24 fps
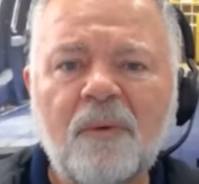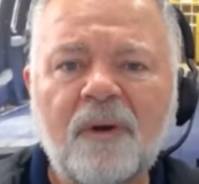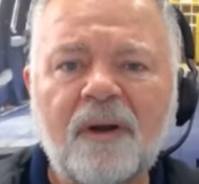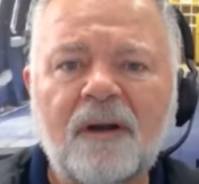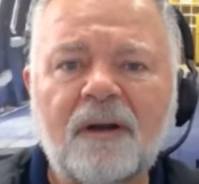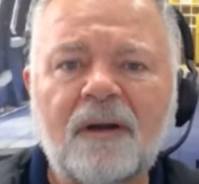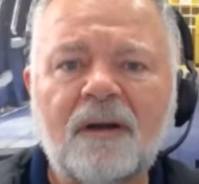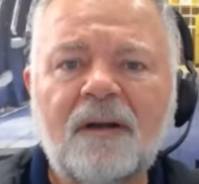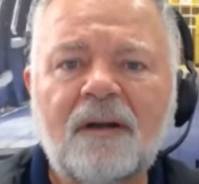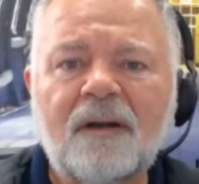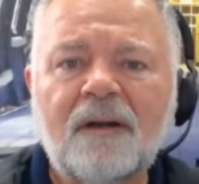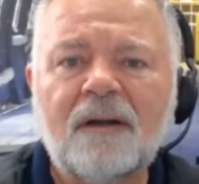
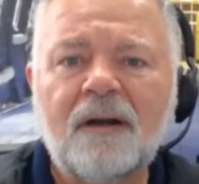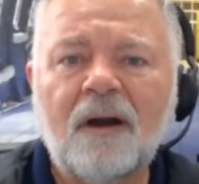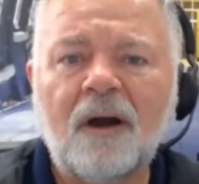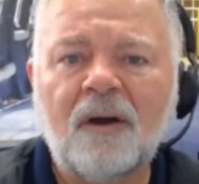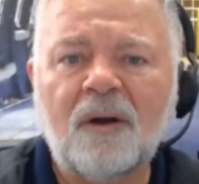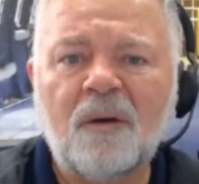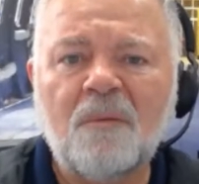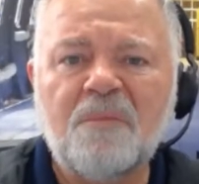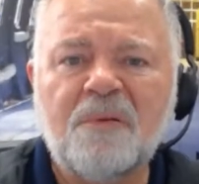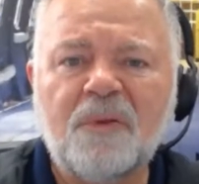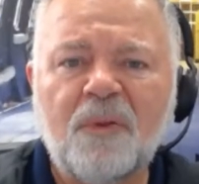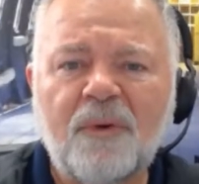where
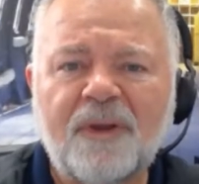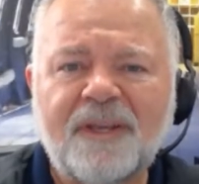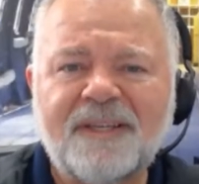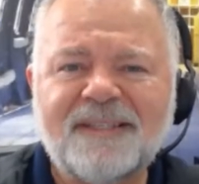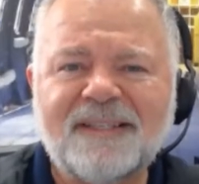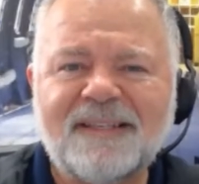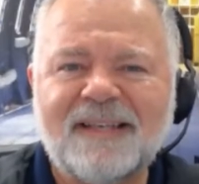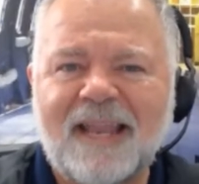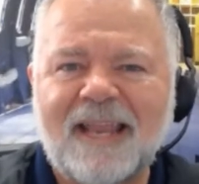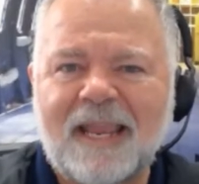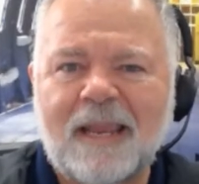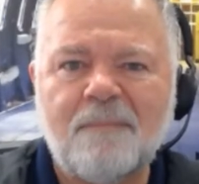our
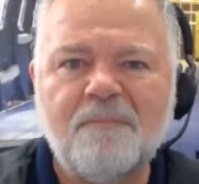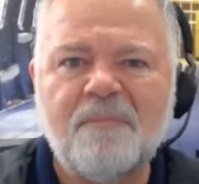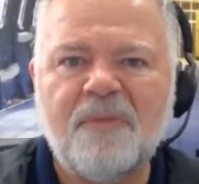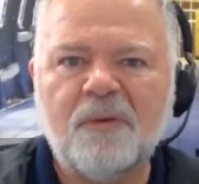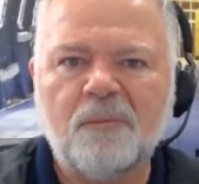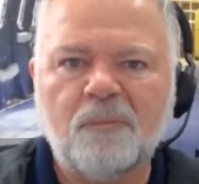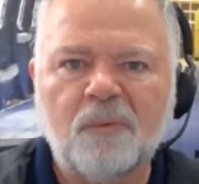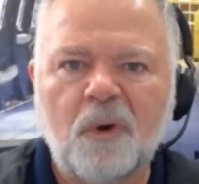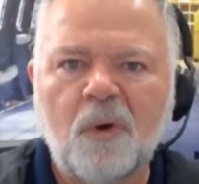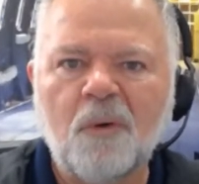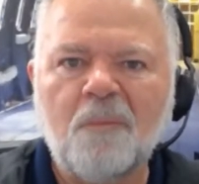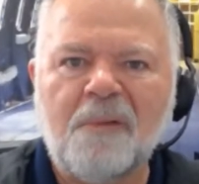employees named
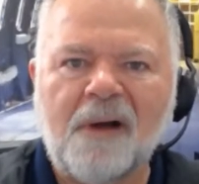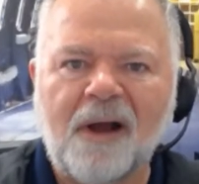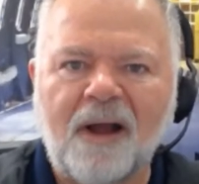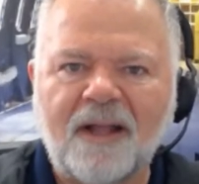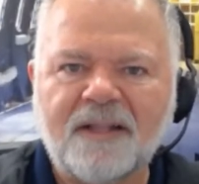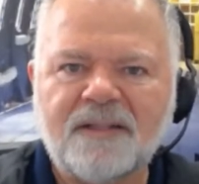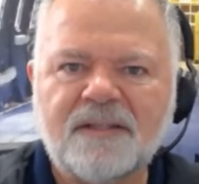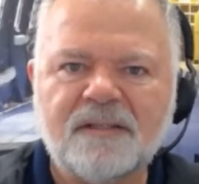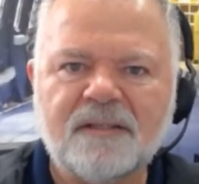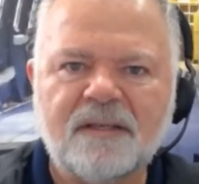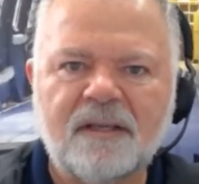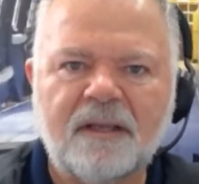the
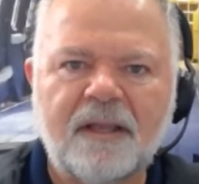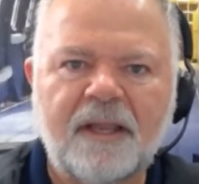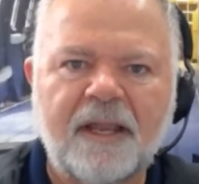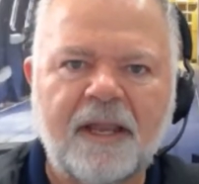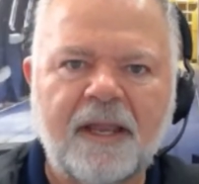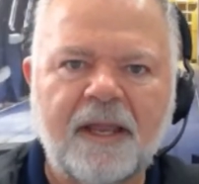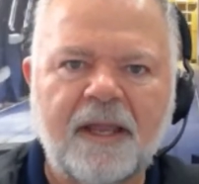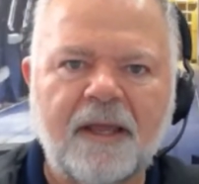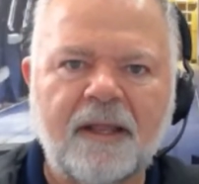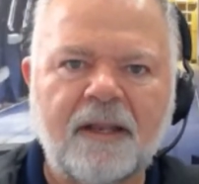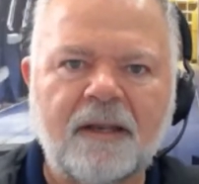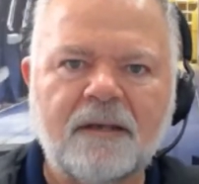robots.
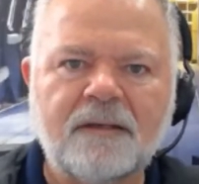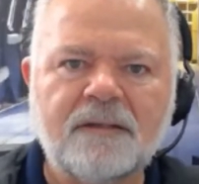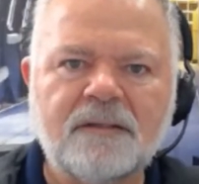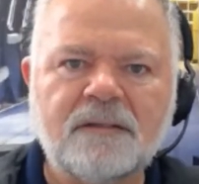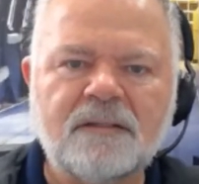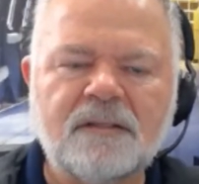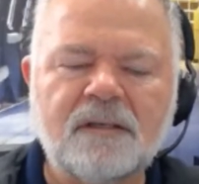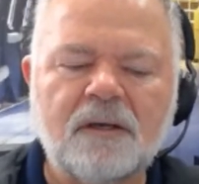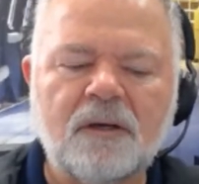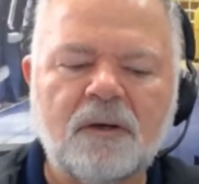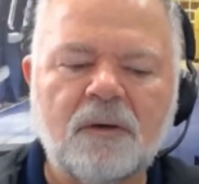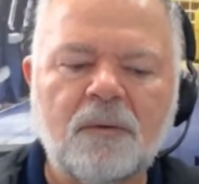And
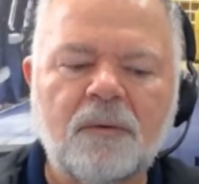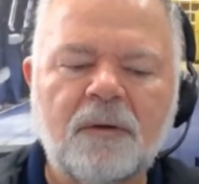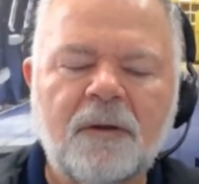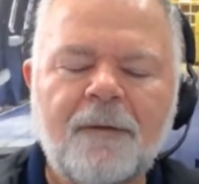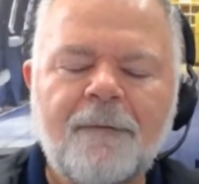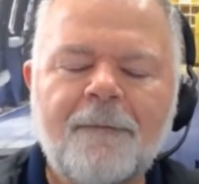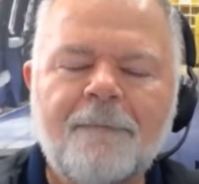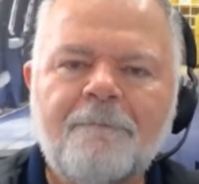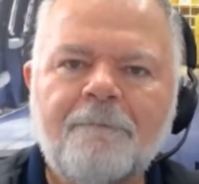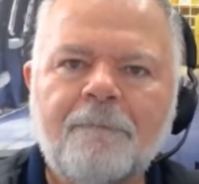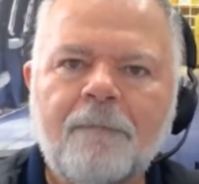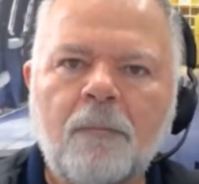so
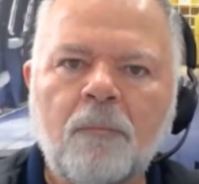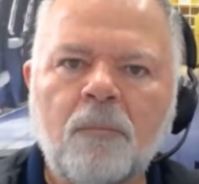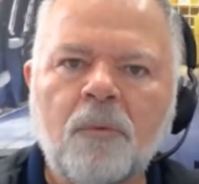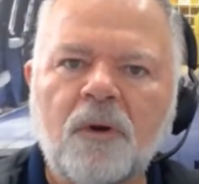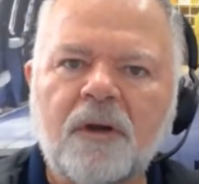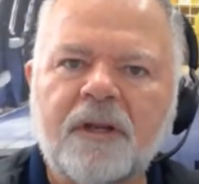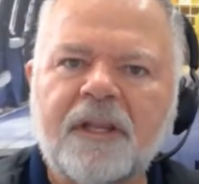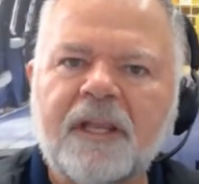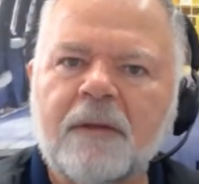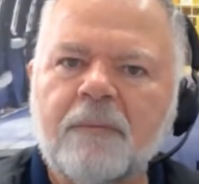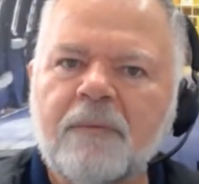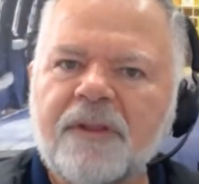
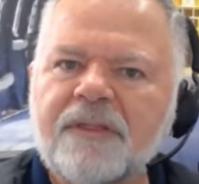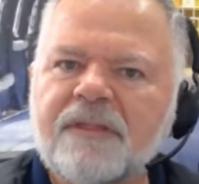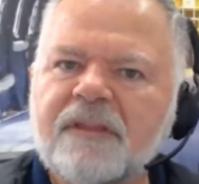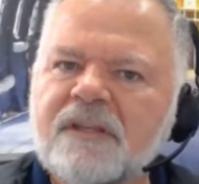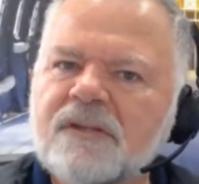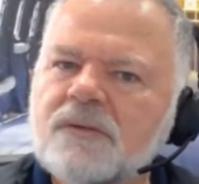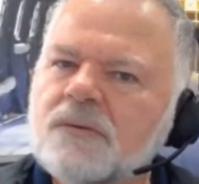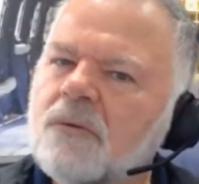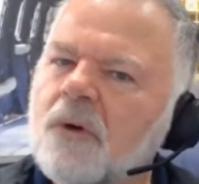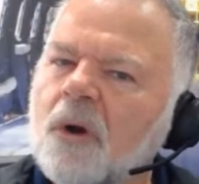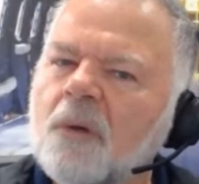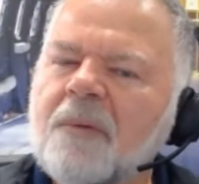working with
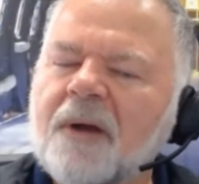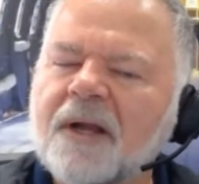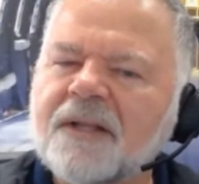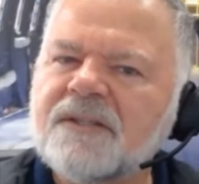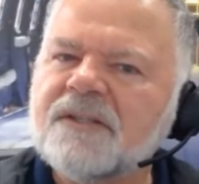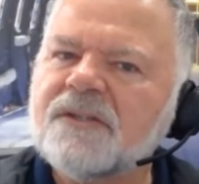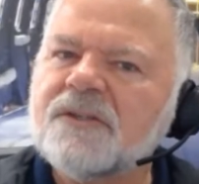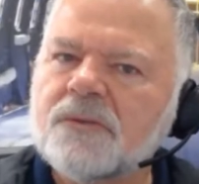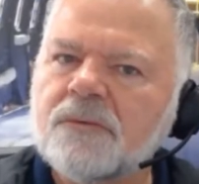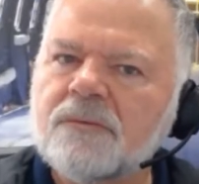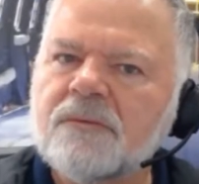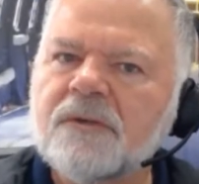these
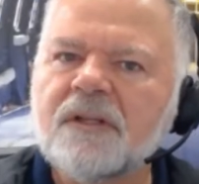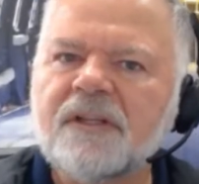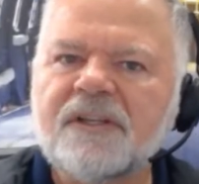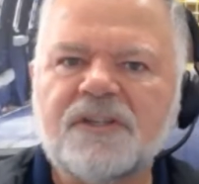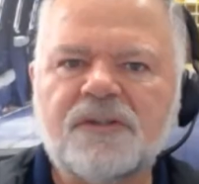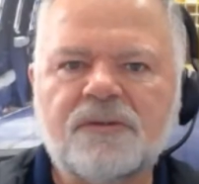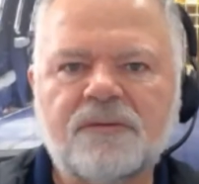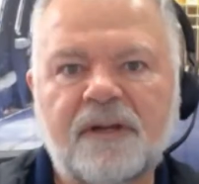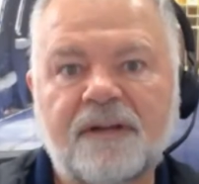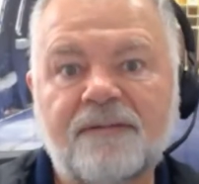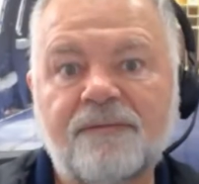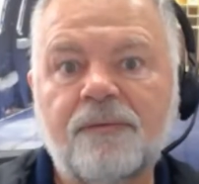robots is really
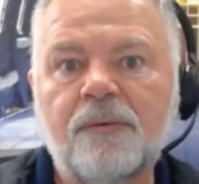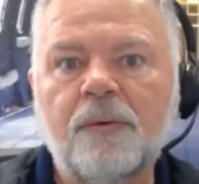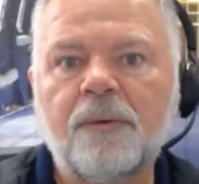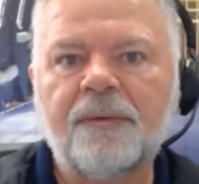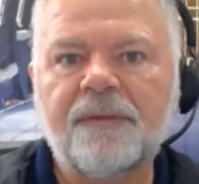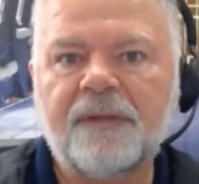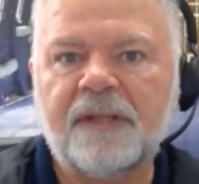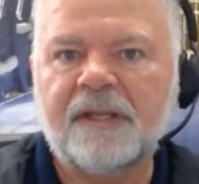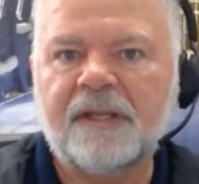straightforward.